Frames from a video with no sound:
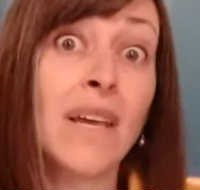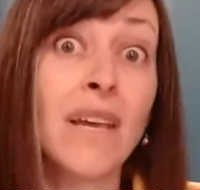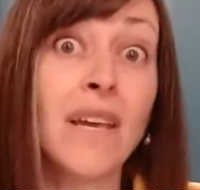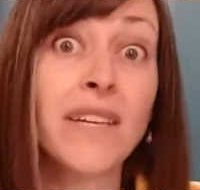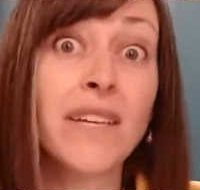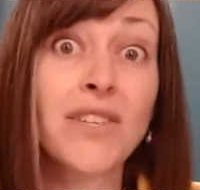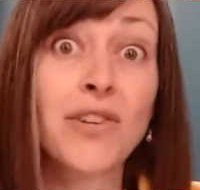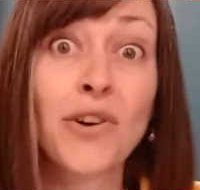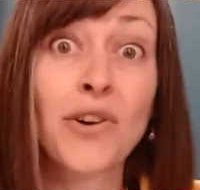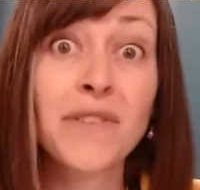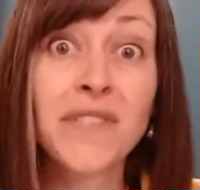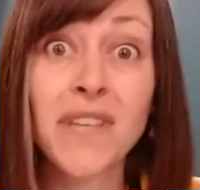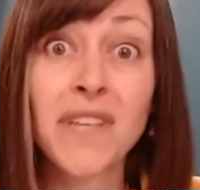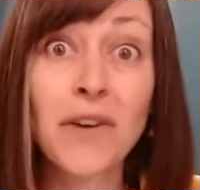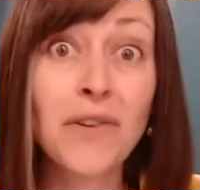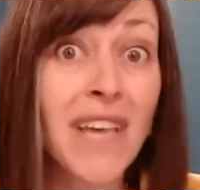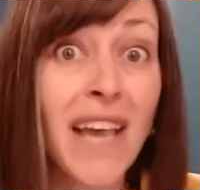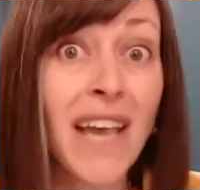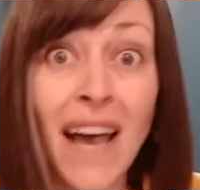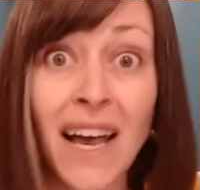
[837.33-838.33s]
It turns
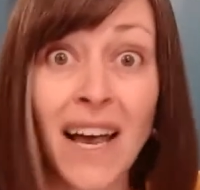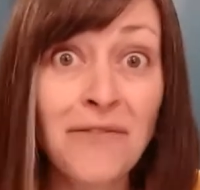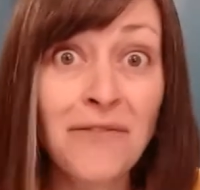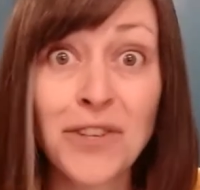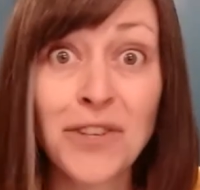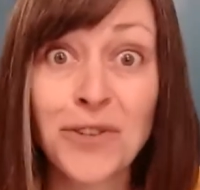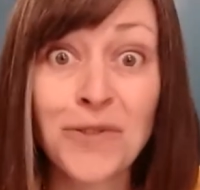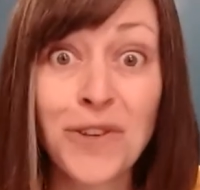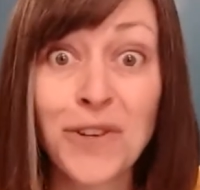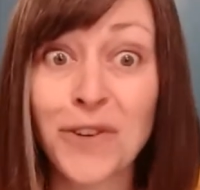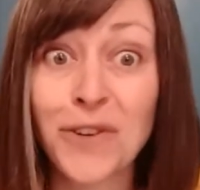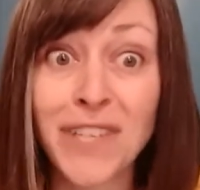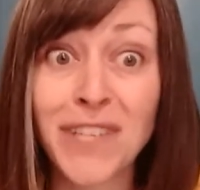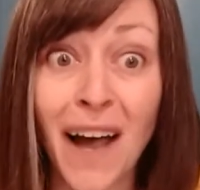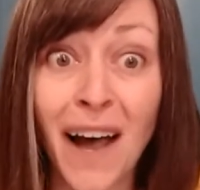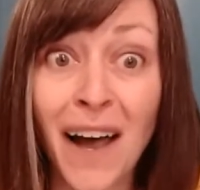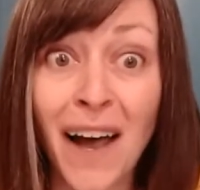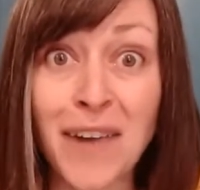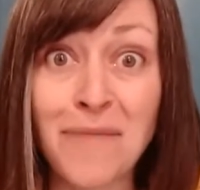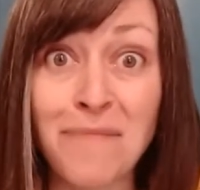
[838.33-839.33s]
out you have to do your
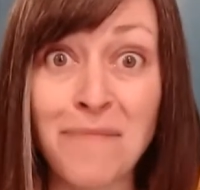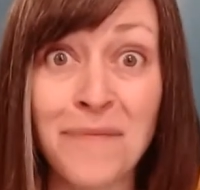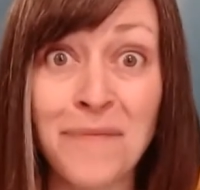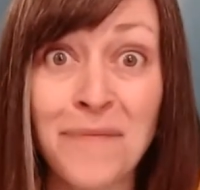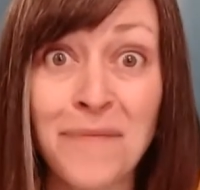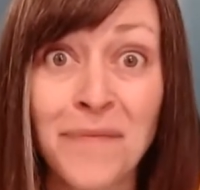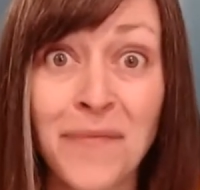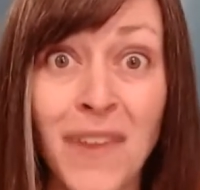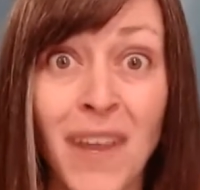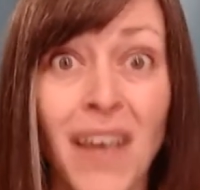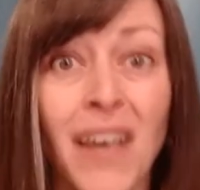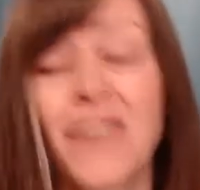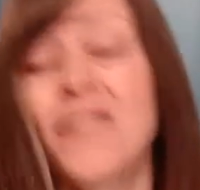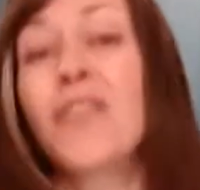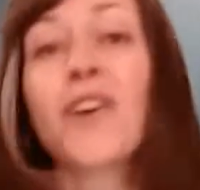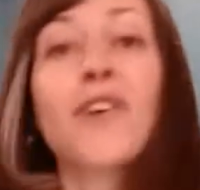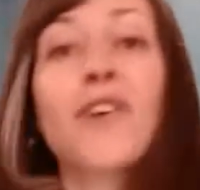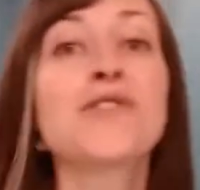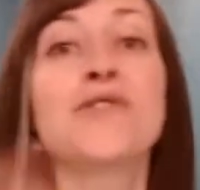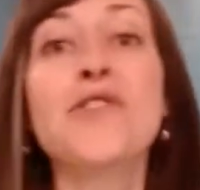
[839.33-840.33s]
time.
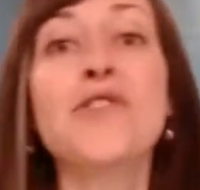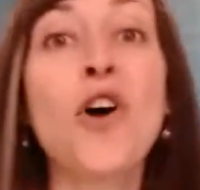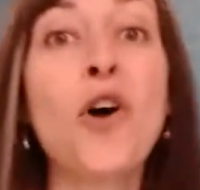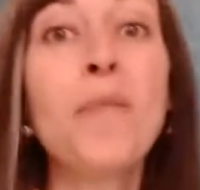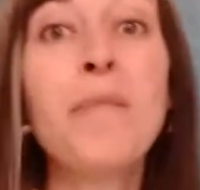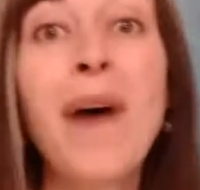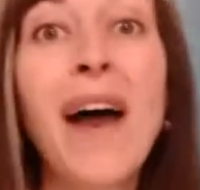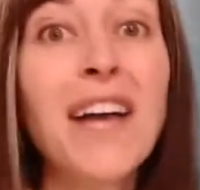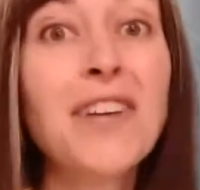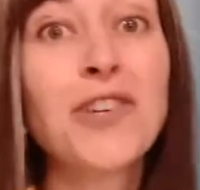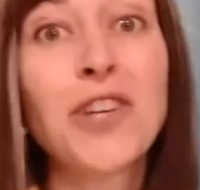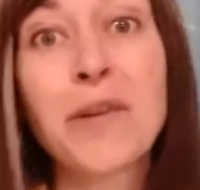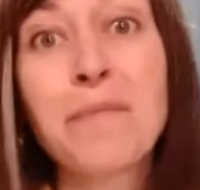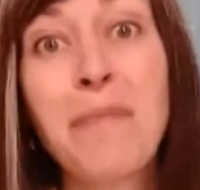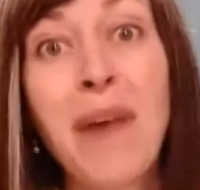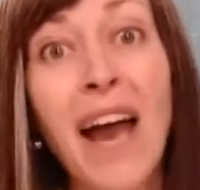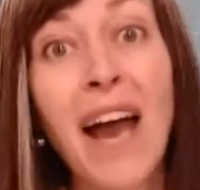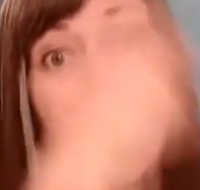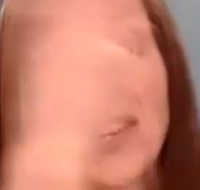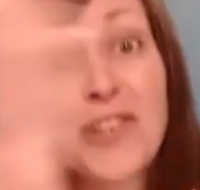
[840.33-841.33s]
There's no magic
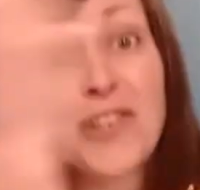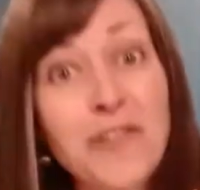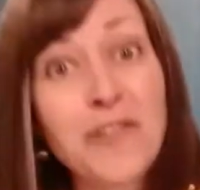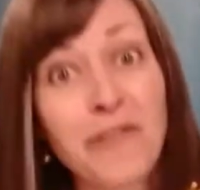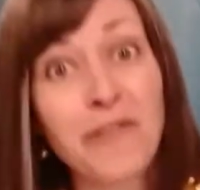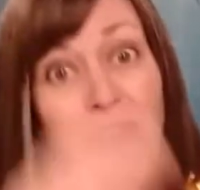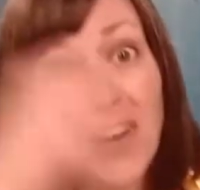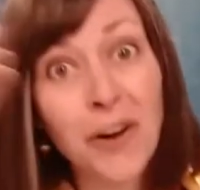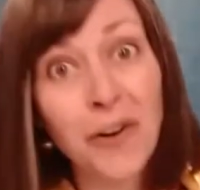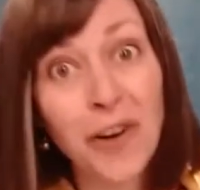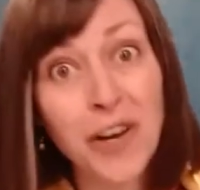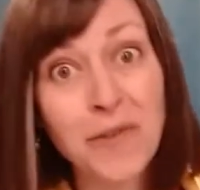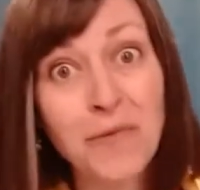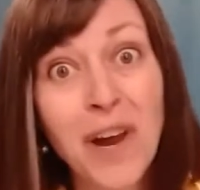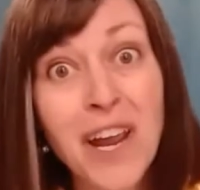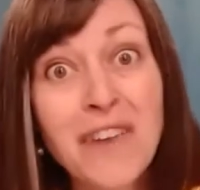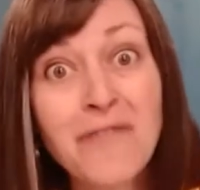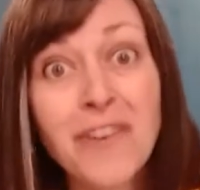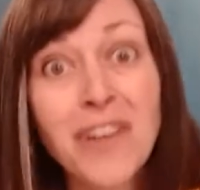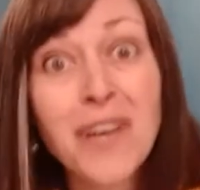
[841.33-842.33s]
passion fairy
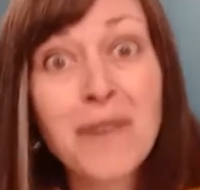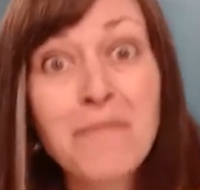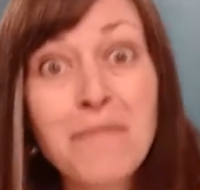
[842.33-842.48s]
waving a